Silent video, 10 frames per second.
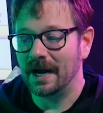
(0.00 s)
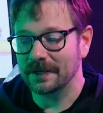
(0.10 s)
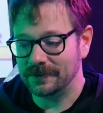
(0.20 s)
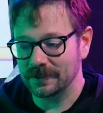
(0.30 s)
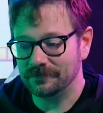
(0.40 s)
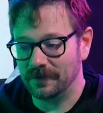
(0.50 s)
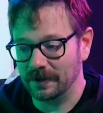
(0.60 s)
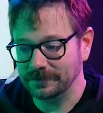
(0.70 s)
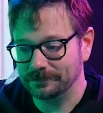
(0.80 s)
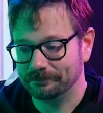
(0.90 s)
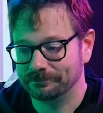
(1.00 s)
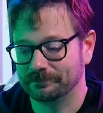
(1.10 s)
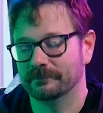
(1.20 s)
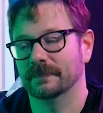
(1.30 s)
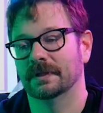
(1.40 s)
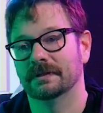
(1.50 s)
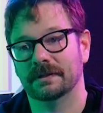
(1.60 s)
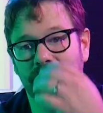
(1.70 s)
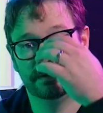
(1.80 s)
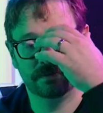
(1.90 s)
I think, fun.
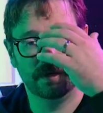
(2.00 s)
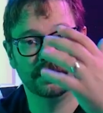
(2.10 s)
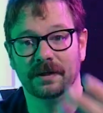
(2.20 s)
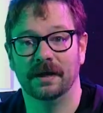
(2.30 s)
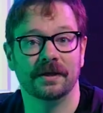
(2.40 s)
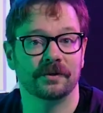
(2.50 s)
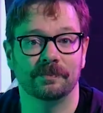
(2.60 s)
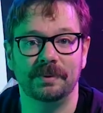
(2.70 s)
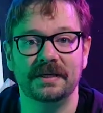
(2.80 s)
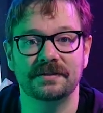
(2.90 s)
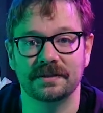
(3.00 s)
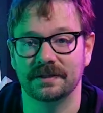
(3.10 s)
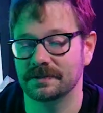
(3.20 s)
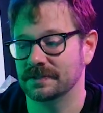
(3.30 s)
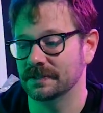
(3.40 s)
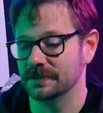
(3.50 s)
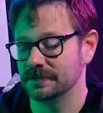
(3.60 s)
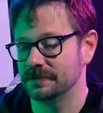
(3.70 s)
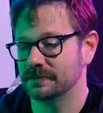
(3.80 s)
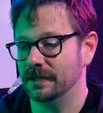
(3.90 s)
Another piece of this
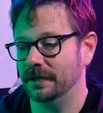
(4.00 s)
is,